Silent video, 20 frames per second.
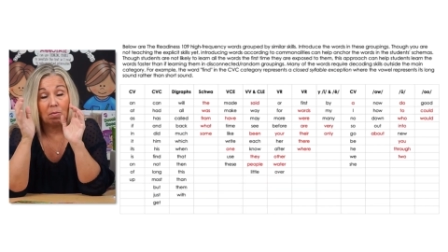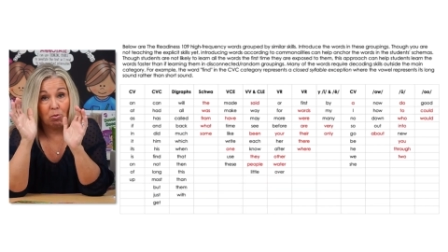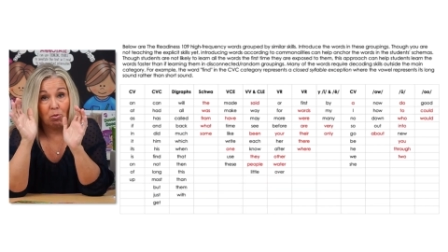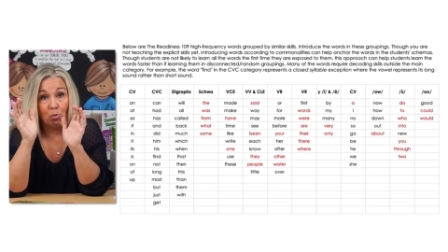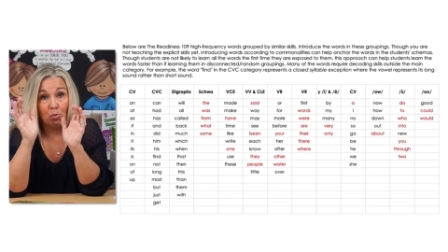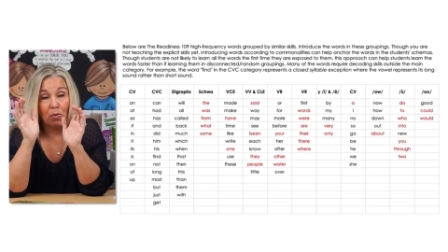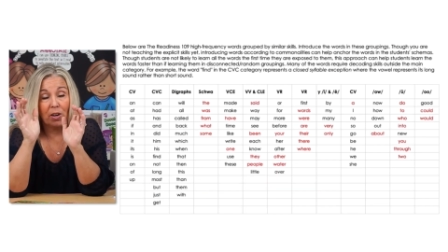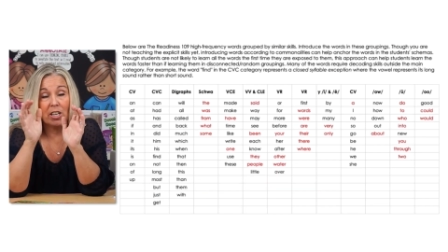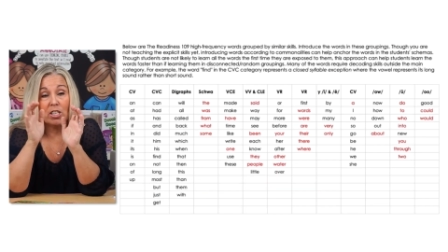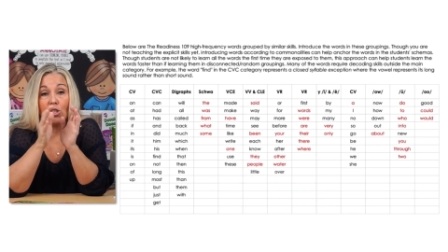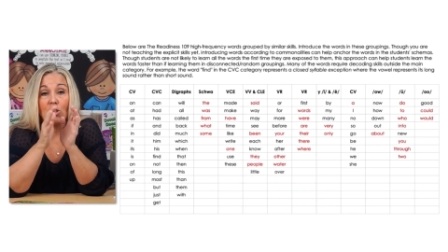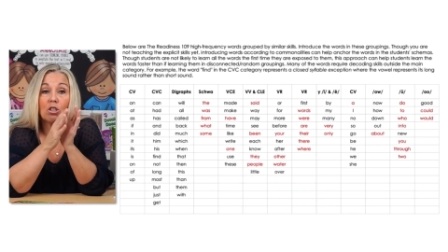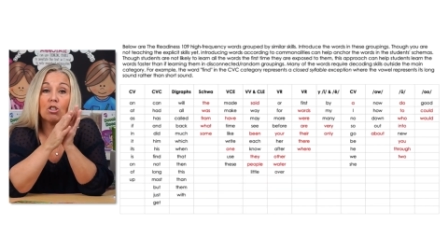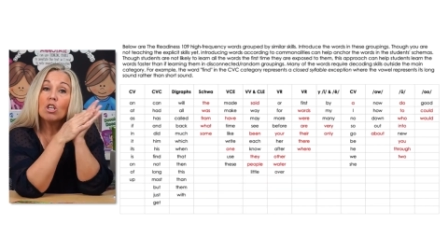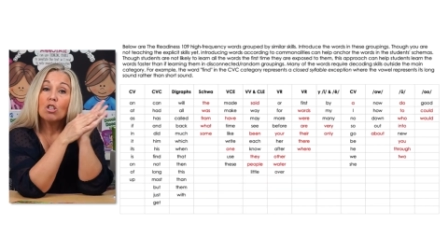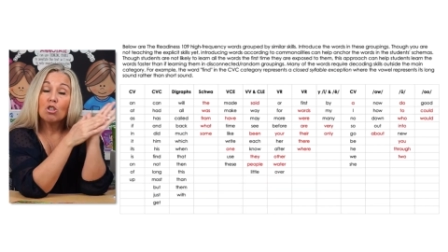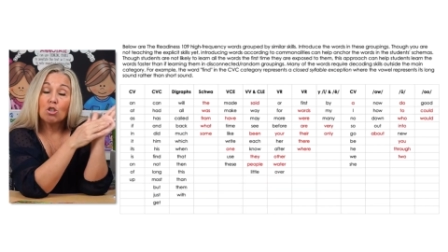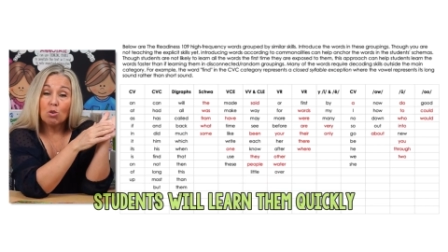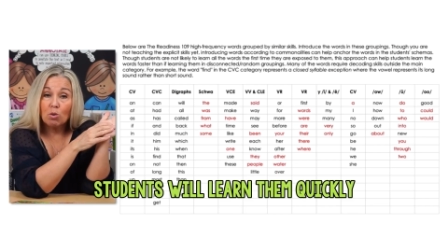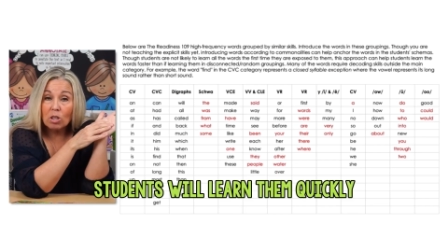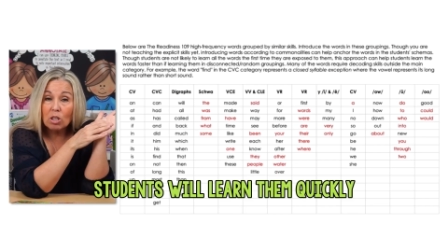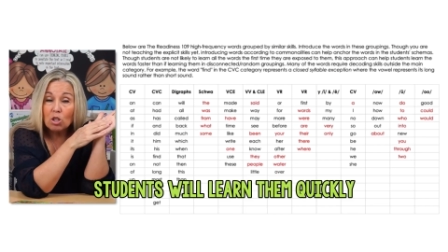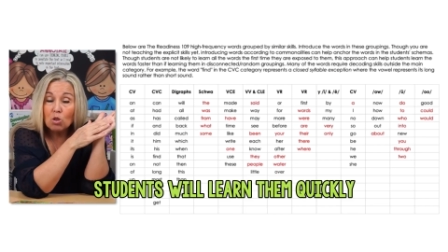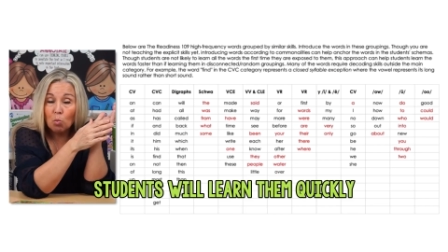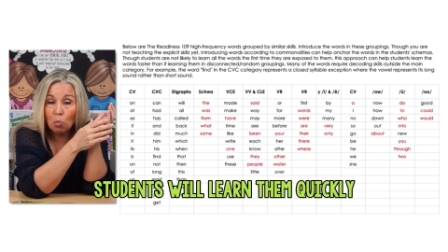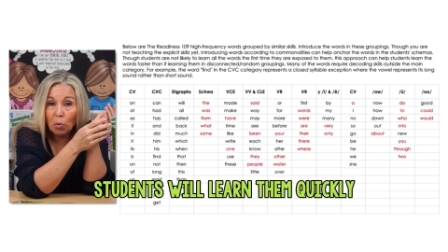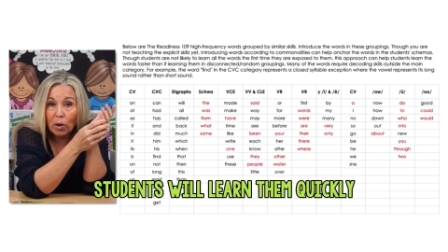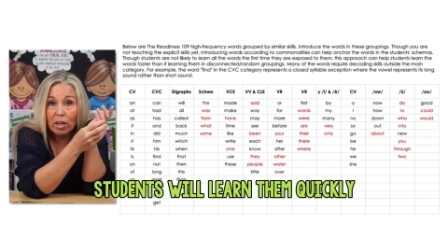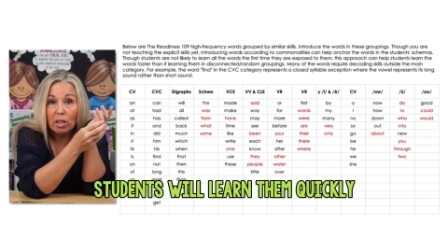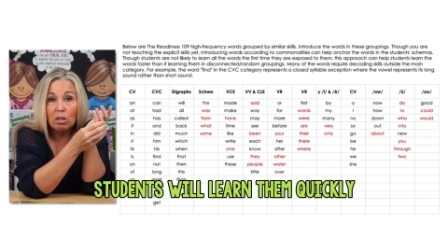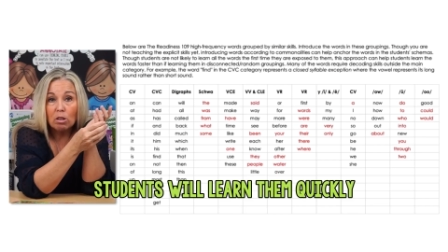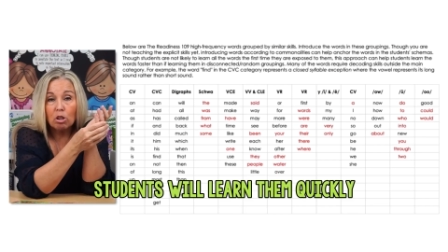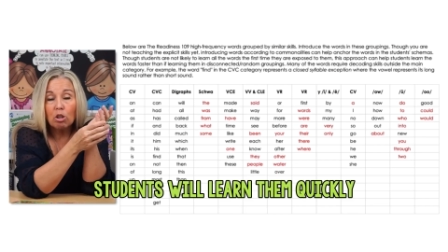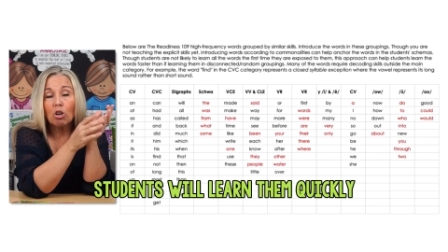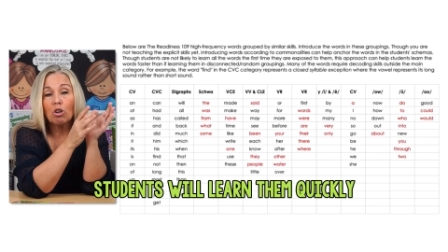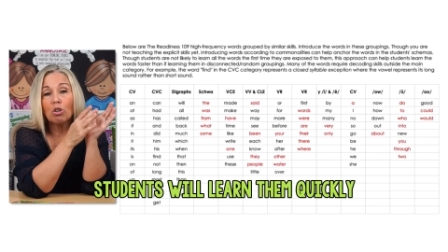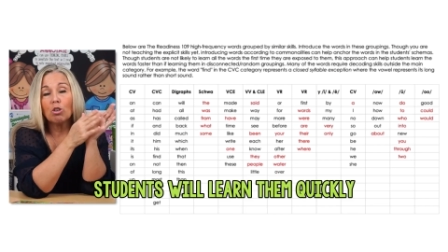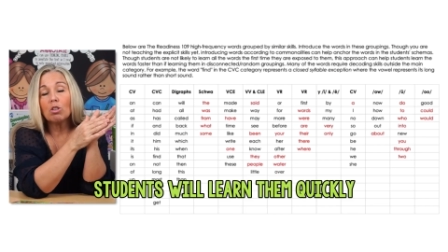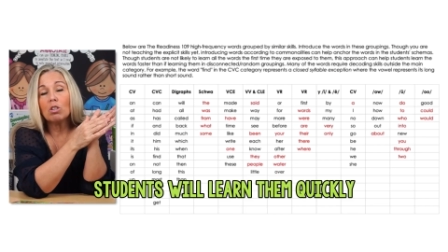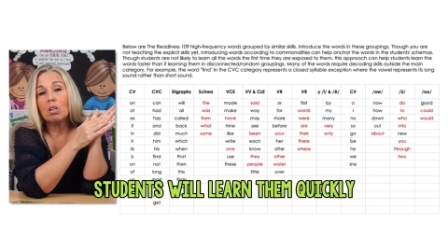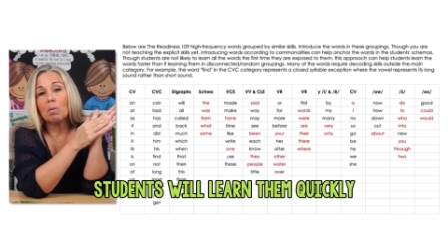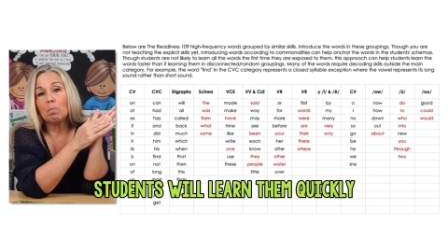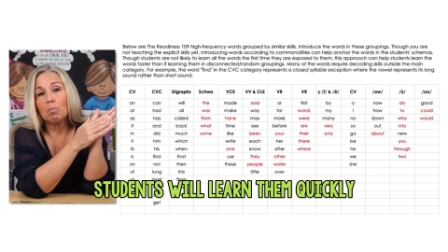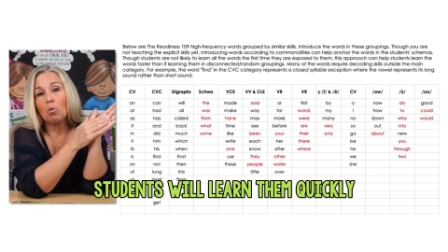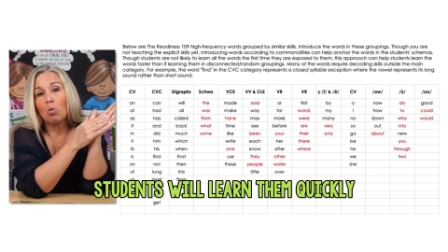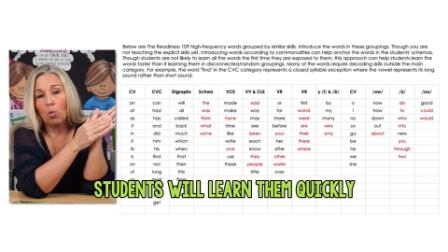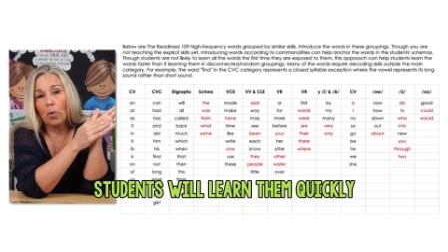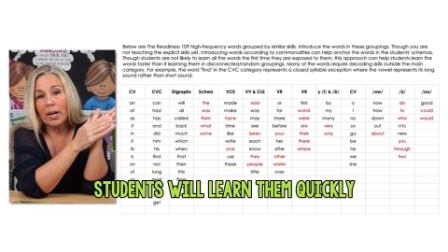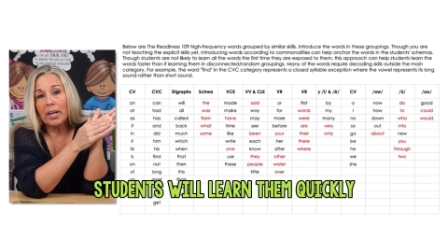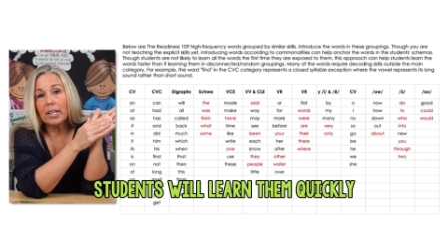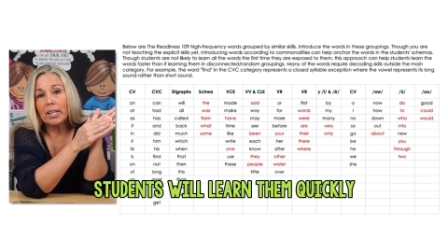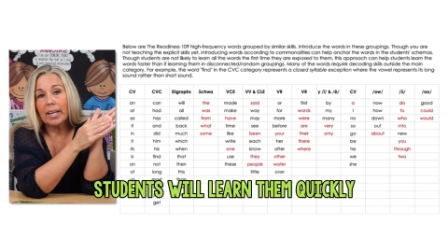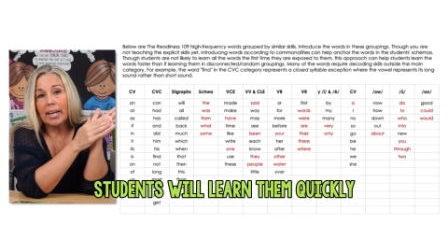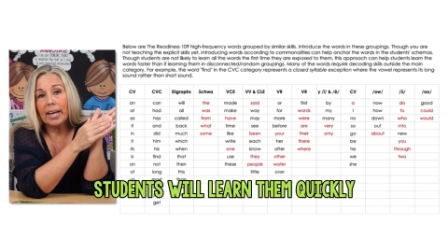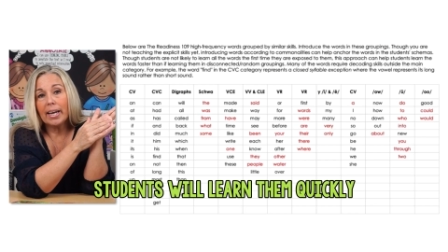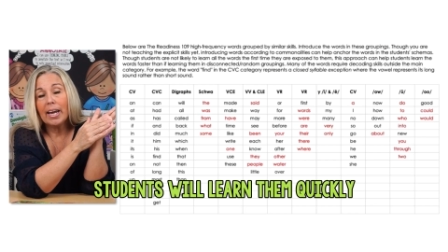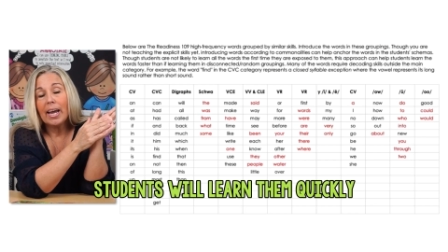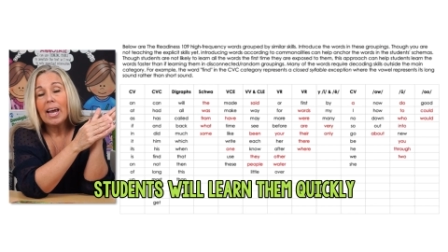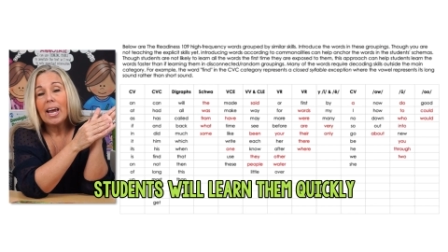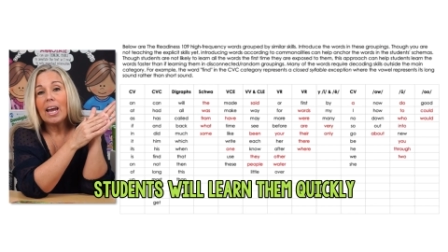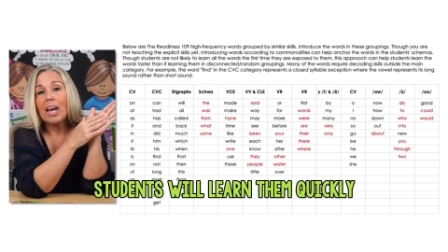through research, students will learn them quickly